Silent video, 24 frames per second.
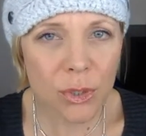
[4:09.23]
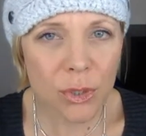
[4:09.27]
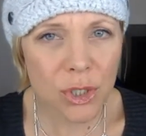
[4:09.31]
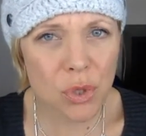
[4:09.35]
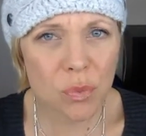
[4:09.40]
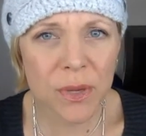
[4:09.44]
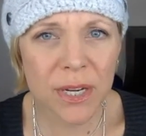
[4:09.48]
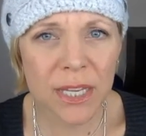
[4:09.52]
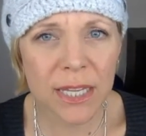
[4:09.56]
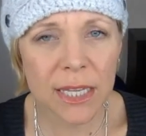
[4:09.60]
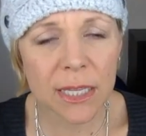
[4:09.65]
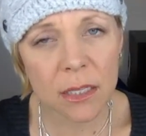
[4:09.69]
would
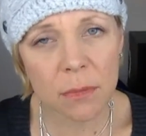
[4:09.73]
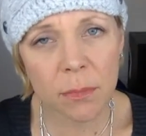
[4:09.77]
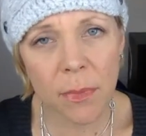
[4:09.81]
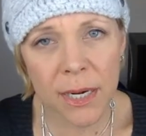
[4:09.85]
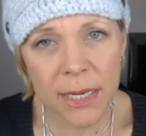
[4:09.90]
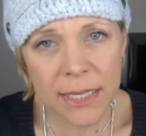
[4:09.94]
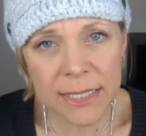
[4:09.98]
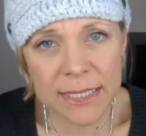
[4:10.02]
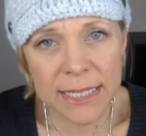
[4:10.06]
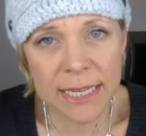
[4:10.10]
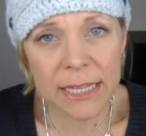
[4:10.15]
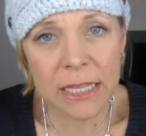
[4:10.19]
you want to eat them
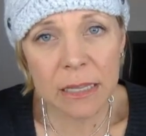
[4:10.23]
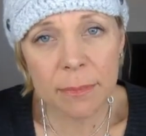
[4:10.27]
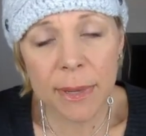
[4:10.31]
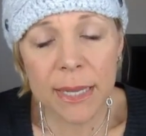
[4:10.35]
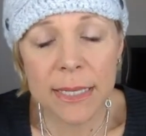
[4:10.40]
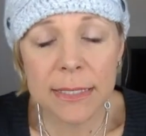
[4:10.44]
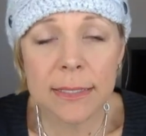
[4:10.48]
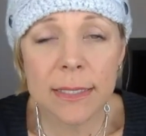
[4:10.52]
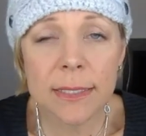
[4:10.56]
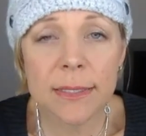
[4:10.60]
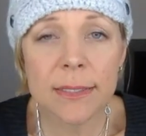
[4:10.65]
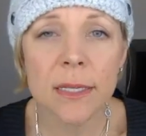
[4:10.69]
on a daily
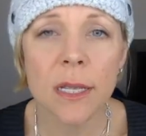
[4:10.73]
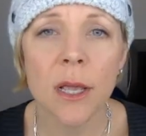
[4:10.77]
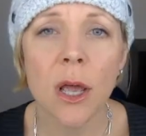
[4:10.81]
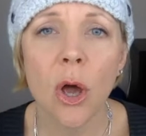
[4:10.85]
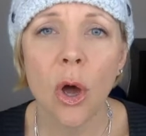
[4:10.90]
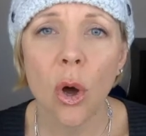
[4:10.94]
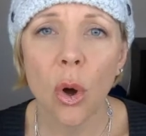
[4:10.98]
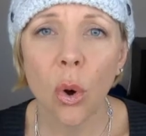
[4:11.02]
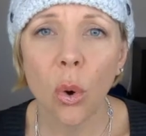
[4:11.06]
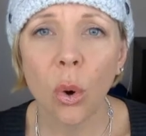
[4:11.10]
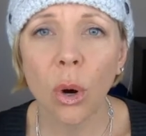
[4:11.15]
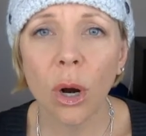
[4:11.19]
basis,
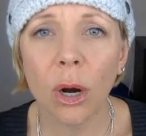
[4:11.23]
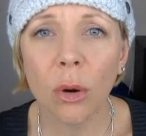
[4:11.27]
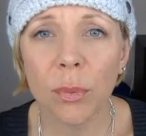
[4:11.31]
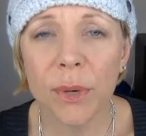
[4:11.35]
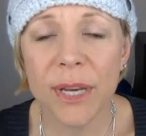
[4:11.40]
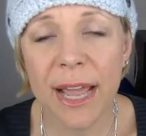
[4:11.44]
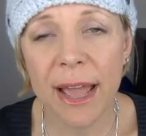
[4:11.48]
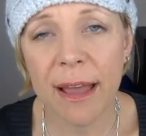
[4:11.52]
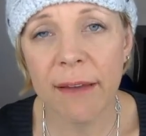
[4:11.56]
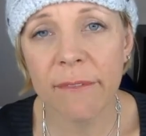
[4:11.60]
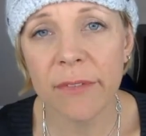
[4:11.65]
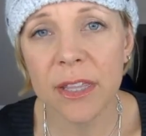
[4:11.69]
or
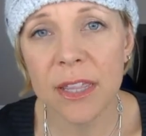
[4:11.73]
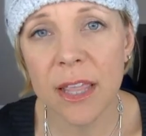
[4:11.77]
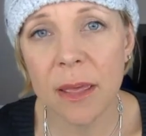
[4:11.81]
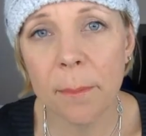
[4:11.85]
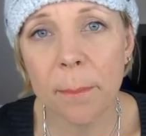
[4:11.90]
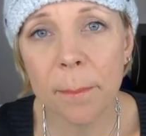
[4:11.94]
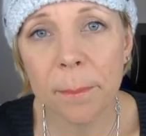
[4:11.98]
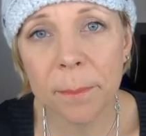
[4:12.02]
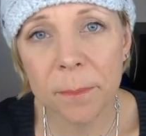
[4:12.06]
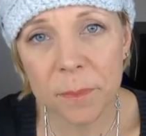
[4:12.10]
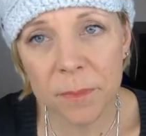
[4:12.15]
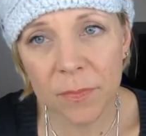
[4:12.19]
would having
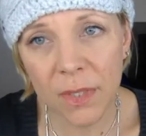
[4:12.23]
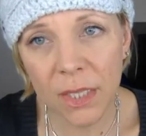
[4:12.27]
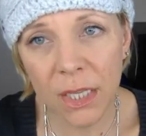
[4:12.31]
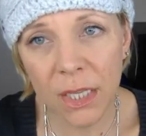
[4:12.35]
them